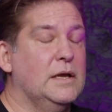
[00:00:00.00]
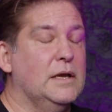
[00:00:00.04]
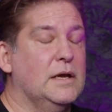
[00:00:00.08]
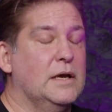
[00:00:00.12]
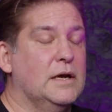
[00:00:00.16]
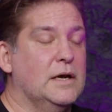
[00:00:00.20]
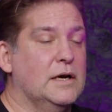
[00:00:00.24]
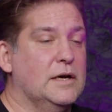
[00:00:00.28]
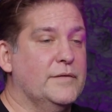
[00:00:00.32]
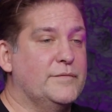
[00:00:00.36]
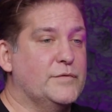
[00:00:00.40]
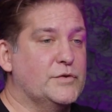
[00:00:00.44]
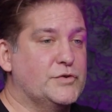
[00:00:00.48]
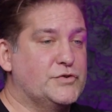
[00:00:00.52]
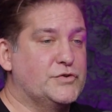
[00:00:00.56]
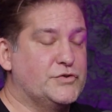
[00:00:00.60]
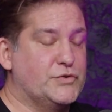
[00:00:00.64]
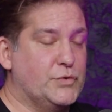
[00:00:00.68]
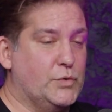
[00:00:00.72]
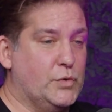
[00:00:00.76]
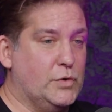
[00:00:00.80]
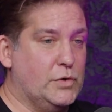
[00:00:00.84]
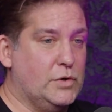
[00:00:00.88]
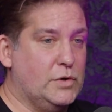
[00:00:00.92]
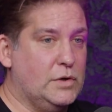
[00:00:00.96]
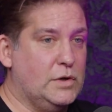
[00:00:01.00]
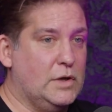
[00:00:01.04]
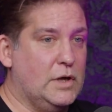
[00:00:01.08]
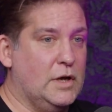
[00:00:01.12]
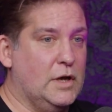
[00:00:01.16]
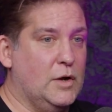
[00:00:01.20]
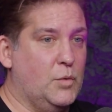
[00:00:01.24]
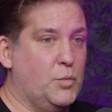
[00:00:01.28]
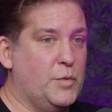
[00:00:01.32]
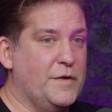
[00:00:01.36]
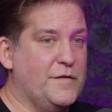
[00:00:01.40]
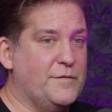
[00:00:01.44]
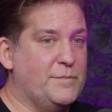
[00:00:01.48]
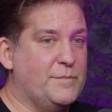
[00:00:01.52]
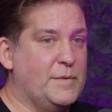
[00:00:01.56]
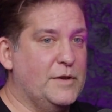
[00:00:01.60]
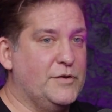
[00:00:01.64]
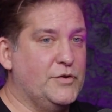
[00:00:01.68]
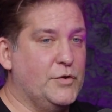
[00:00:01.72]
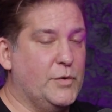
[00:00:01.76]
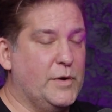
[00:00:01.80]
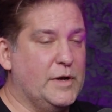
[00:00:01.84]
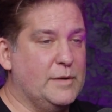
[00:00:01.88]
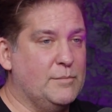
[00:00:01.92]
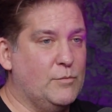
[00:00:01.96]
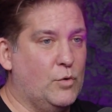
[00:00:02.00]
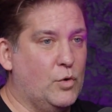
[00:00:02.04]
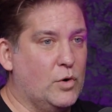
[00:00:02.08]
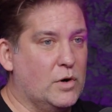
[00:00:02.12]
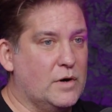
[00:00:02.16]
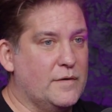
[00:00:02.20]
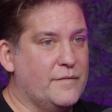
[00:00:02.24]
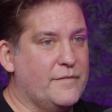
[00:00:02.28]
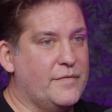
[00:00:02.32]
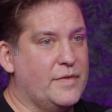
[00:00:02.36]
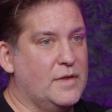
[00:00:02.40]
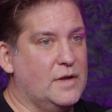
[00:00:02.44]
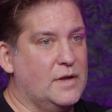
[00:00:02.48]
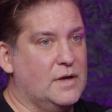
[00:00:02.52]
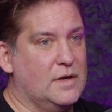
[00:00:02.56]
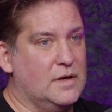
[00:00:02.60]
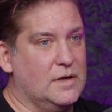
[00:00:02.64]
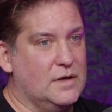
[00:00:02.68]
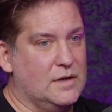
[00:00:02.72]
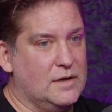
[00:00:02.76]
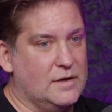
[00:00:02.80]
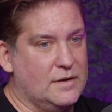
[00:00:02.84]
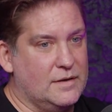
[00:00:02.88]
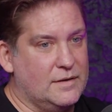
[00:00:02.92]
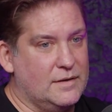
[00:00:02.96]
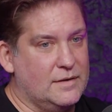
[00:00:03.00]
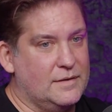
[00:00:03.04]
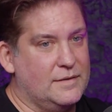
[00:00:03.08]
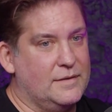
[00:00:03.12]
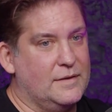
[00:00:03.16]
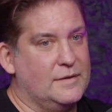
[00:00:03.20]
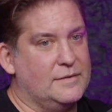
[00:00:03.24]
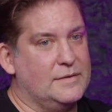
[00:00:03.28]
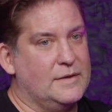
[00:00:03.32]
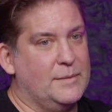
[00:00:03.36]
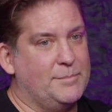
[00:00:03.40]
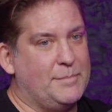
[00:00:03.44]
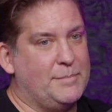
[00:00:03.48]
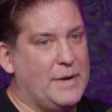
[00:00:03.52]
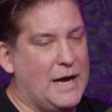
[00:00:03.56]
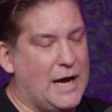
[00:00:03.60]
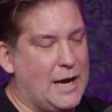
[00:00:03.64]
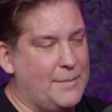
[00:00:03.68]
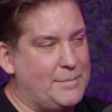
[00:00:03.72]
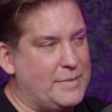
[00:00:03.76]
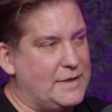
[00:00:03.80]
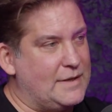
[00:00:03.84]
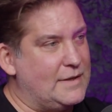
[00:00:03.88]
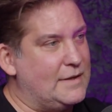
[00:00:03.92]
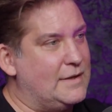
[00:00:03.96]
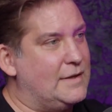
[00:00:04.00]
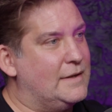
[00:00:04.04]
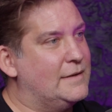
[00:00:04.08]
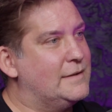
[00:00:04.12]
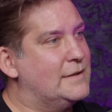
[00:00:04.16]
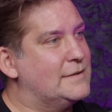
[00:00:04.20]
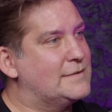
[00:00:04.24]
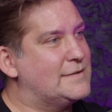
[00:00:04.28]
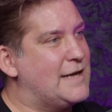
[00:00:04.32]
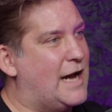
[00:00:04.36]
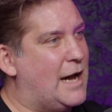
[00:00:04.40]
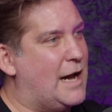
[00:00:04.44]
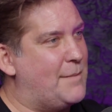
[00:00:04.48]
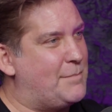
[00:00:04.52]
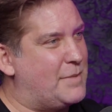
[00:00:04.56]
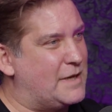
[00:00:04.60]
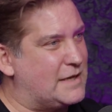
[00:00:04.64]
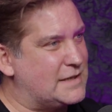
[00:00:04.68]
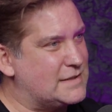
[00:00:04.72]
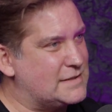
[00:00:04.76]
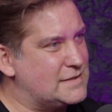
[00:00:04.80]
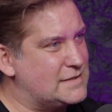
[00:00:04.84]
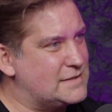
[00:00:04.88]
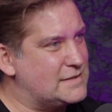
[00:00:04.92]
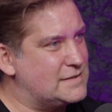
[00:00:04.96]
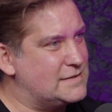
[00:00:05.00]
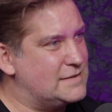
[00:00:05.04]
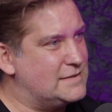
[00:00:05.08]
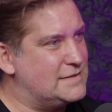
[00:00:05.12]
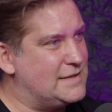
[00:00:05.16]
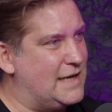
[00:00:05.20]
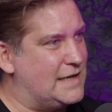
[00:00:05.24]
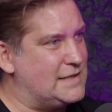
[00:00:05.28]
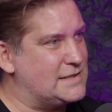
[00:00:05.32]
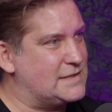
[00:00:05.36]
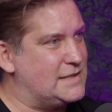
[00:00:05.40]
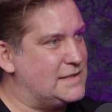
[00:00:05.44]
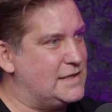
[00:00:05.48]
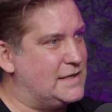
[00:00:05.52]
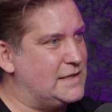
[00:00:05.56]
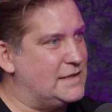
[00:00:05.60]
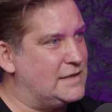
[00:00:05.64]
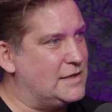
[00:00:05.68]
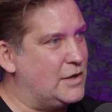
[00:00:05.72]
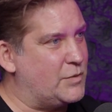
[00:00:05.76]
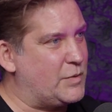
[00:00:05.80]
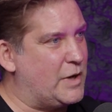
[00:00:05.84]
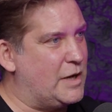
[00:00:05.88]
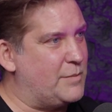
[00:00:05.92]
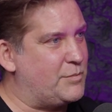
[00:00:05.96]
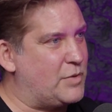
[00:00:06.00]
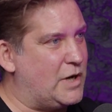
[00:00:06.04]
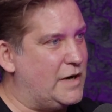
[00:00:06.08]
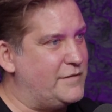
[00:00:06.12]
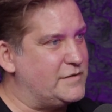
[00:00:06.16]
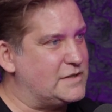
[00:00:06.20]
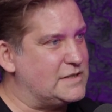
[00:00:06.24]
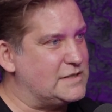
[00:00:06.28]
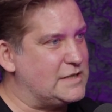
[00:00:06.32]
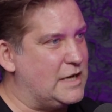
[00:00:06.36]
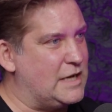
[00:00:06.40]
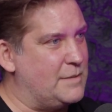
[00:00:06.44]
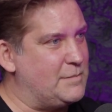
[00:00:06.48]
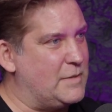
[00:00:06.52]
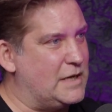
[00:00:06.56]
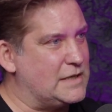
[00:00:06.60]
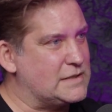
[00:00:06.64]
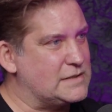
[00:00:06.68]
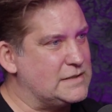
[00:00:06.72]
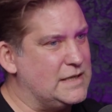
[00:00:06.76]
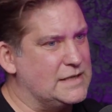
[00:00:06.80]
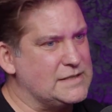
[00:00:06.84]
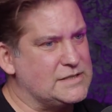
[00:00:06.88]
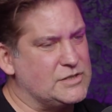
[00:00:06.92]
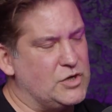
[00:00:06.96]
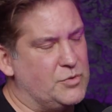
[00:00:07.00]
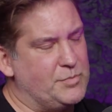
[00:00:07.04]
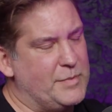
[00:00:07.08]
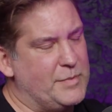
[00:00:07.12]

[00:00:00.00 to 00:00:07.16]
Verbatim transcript: Uh, for sure. Uh, we've been doing more of the, the, the PAAPI and the topics testing around right. privacy sandbox, less so